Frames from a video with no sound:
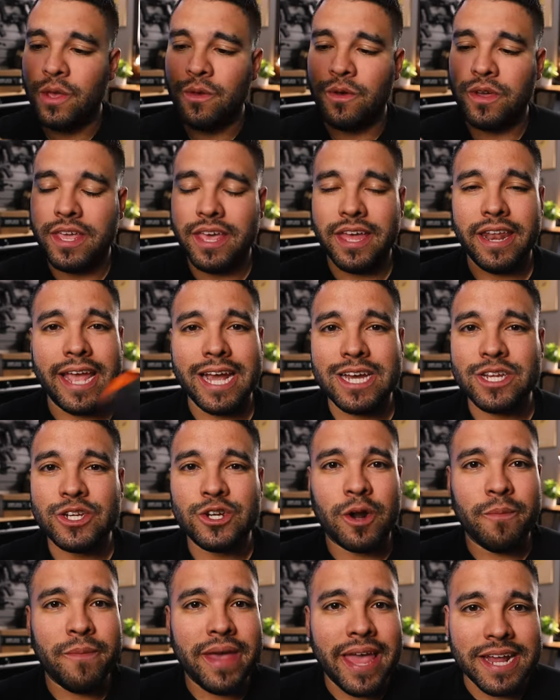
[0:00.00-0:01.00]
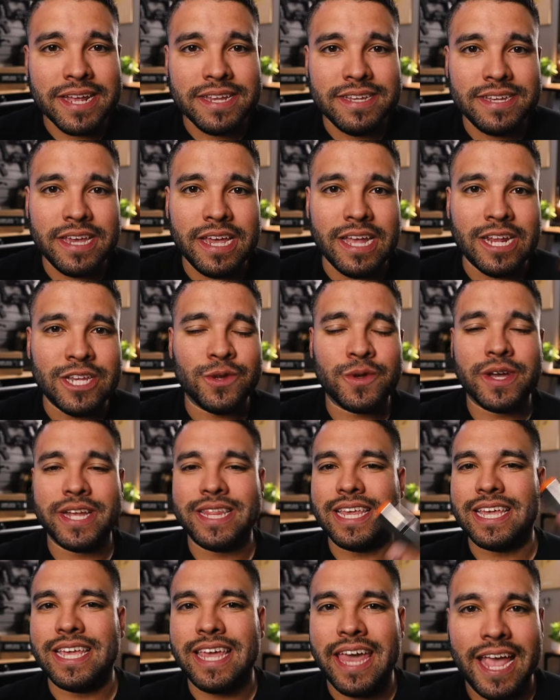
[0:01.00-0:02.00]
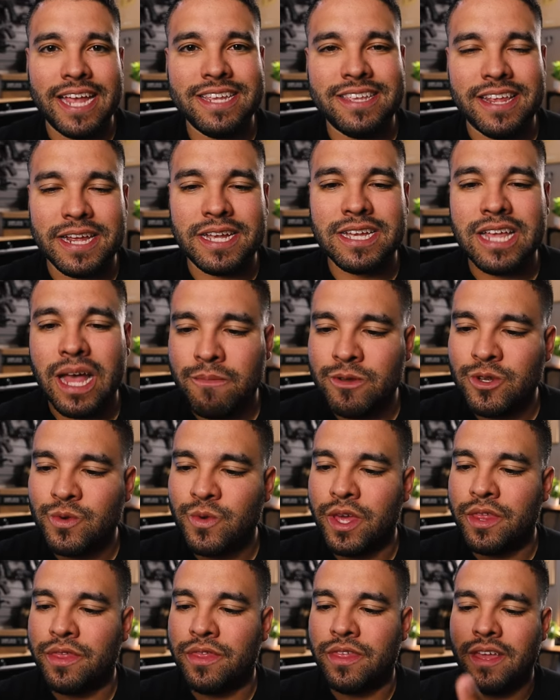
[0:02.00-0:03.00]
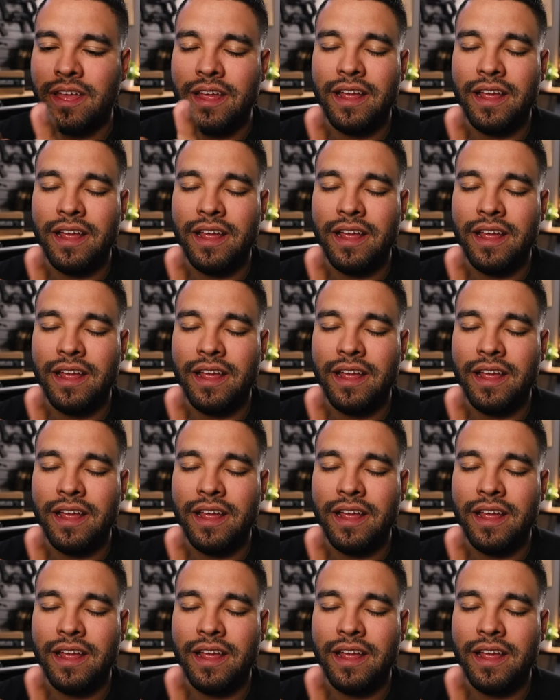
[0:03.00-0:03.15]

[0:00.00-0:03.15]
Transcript: You'll get extra magazines, you'll get the case that it comes with,